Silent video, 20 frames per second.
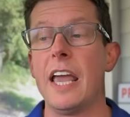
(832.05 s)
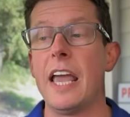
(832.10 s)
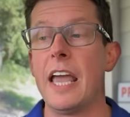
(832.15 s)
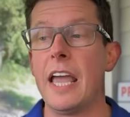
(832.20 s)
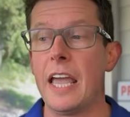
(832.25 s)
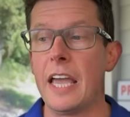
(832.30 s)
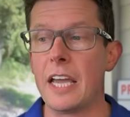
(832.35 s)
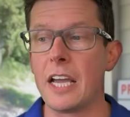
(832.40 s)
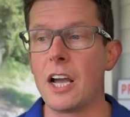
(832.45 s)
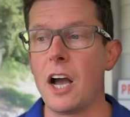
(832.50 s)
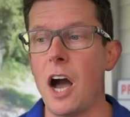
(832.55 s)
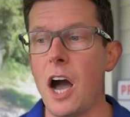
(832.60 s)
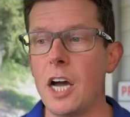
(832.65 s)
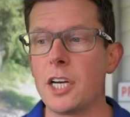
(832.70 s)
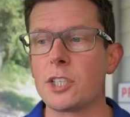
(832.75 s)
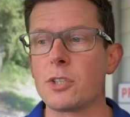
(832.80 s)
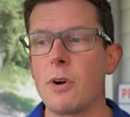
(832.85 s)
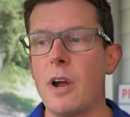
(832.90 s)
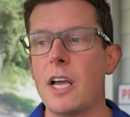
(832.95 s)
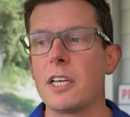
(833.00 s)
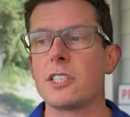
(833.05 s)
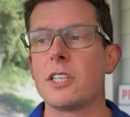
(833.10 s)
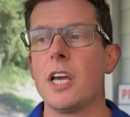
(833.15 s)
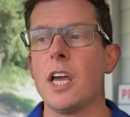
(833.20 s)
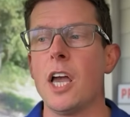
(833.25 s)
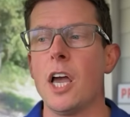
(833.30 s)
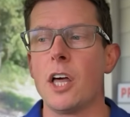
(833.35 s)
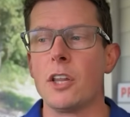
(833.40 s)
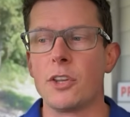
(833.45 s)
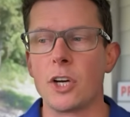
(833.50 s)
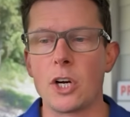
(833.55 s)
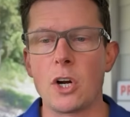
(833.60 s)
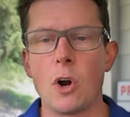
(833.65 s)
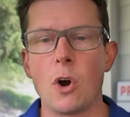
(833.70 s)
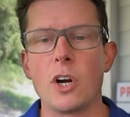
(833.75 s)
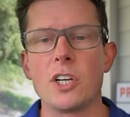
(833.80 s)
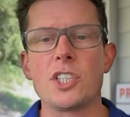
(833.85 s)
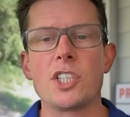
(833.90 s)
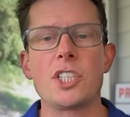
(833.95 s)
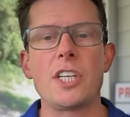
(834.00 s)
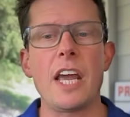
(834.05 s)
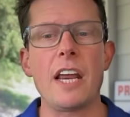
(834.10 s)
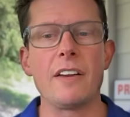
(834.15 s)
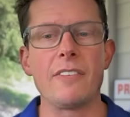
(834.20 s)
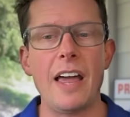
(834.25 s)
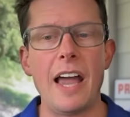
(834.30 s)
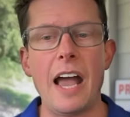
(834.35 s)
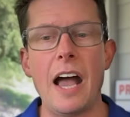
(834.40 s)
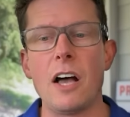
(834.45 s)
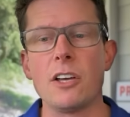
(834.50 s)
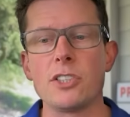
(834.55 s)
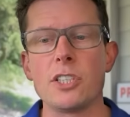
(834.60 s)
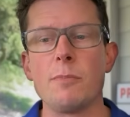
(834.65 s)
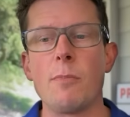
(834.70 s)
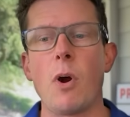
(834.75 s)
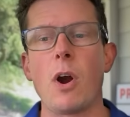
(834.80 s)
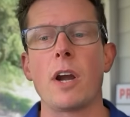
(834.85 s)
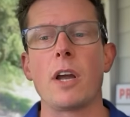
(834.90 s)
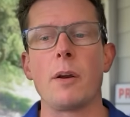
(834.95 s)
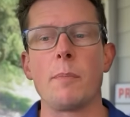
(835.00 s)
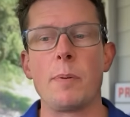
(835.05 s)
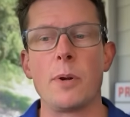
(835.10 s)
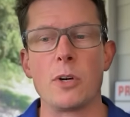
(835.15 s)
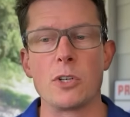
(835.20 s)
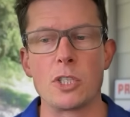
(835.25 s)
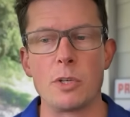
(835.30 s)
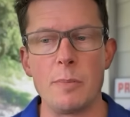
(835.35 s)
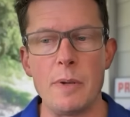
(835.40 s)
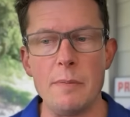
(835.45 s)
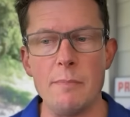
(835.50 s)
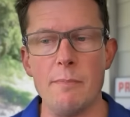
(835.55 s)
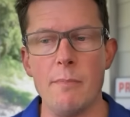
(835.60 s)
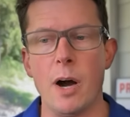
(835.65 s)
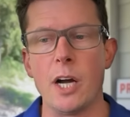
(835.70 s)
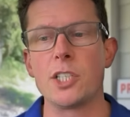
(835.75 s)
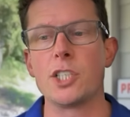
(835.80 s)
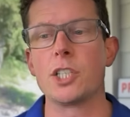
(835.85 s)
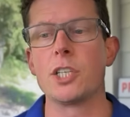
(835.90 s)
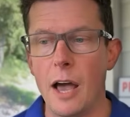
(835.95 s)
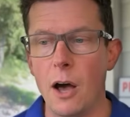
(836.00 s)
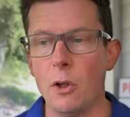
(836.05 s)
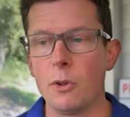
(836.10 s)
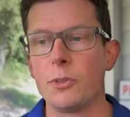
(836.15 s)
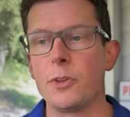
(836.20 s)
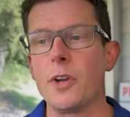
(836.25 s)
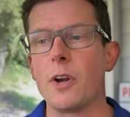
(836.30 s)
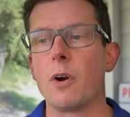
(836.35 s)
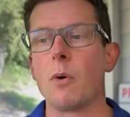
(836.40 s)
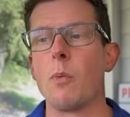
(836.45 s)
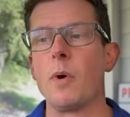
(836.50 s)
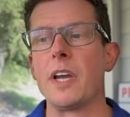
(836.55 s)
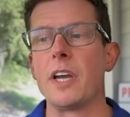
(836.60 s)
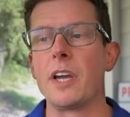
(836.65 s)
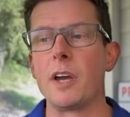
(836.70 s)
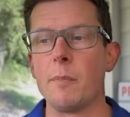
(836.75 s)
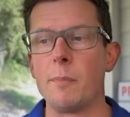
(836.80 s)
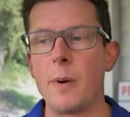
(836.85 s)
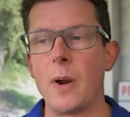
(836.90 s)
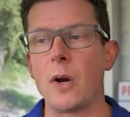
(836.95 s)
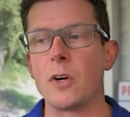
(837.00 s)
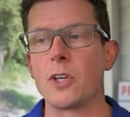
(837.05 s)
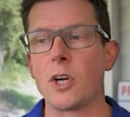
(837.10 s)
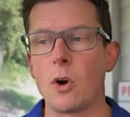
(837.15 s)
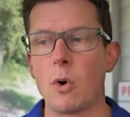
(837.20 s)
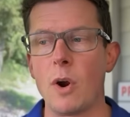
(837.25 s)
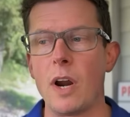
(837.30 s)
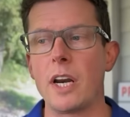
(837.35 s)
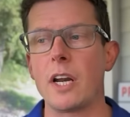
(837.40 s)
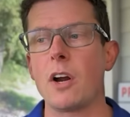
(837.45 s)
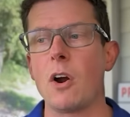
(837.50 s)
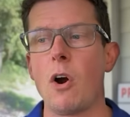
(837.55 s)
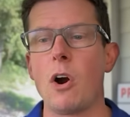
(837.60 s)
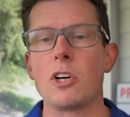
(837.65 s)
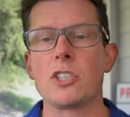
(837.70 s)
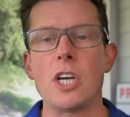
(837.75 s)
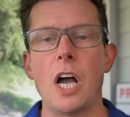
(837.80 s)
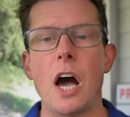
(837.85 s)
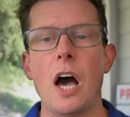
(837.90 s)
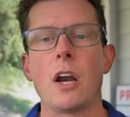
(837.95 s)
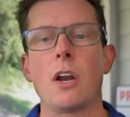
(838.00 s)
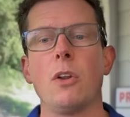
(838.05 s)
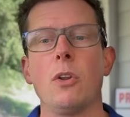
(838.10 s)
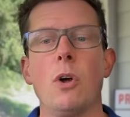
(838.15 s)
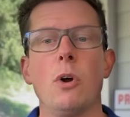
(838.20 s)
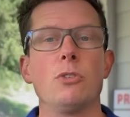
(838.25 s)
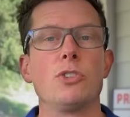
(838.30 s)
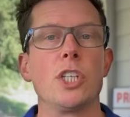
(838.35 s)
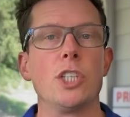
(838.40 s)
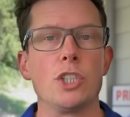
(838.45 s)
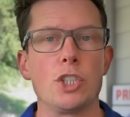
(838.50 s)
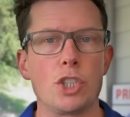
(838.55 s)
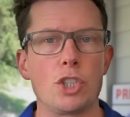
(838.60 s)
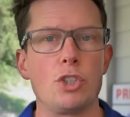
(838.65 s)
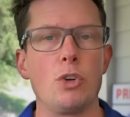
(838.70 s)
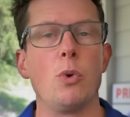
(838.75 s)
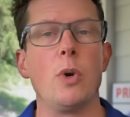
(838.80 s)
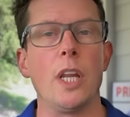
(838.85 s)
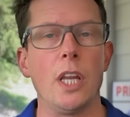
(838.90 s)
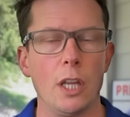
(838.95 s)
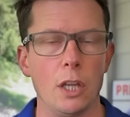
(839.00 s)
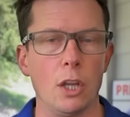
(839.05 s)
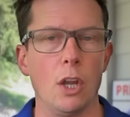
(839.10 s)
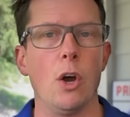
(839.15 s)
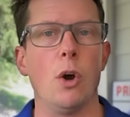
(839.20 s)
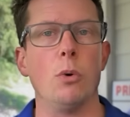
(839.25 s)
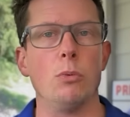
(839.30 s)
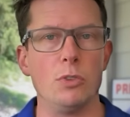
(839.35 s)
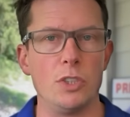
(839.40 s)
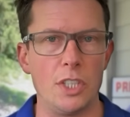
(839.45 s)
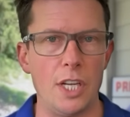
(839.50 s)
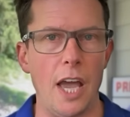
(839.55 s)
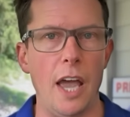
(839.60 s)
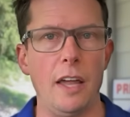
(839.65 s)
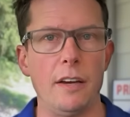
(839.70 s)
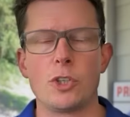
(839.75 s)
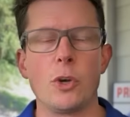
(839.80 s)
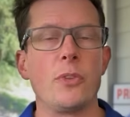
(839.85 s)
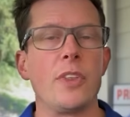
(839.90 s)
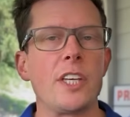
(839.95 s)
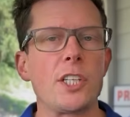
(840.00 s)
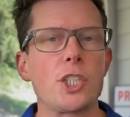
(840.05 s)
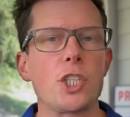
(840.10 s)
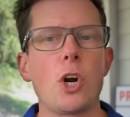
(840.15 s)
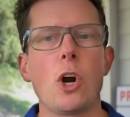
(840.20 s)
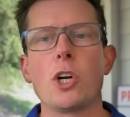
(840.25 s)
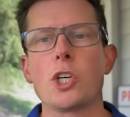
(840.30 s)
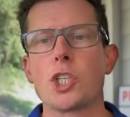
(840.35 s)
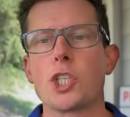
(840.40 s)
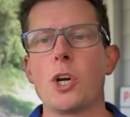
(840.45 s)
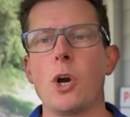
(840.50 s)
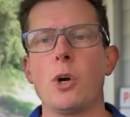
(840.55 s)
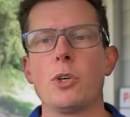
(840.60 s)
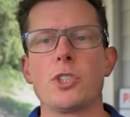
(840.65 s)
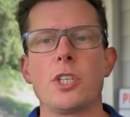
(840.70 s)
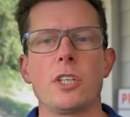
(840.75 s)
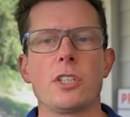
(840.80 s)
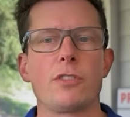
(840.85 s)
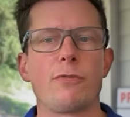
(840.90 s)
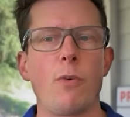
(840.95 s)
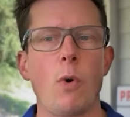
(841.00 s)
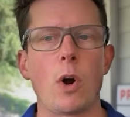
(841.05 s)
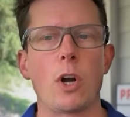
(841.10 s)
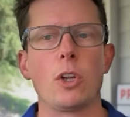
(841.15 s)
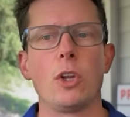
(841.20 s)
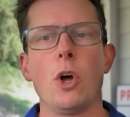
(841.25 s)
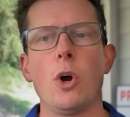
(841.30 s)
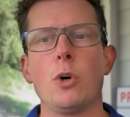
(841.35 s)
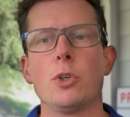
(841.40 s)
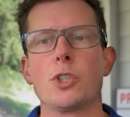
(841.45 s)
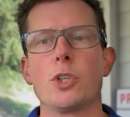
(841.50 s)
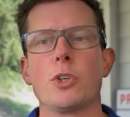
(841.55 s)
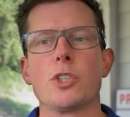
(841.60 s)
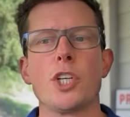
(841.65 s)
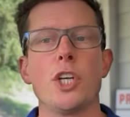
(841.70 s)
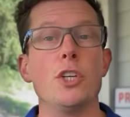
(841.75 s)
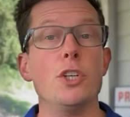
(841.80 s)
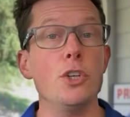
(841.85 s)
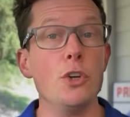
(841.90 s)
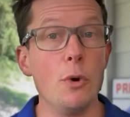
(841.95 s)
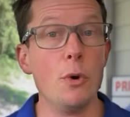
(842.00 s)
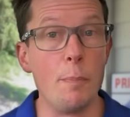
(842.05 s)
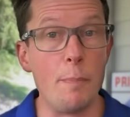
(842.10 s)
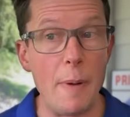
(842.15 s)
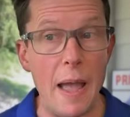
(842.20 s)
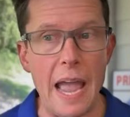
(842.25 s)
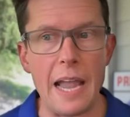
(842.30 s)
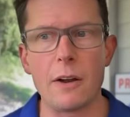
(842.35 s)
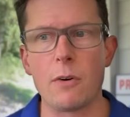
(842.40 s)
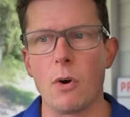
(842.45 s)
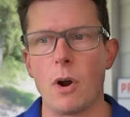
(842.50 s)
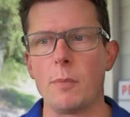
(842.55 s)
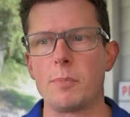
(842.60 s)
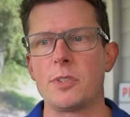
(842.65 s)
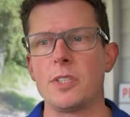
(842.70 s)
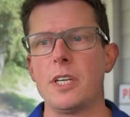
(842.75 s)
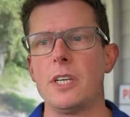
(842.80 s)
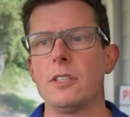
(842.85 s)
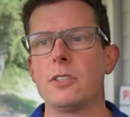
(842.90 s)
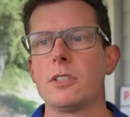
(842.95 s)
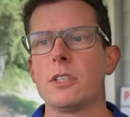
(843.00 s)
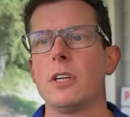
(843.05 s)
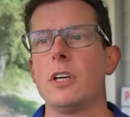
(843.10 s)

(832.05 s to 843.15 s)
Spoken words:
In contrast, the current state of the housing market appears to be much healthier when compared to credit cards, auto loans, and student loan debt. So this chart shows us foreclosures and new bankruptcies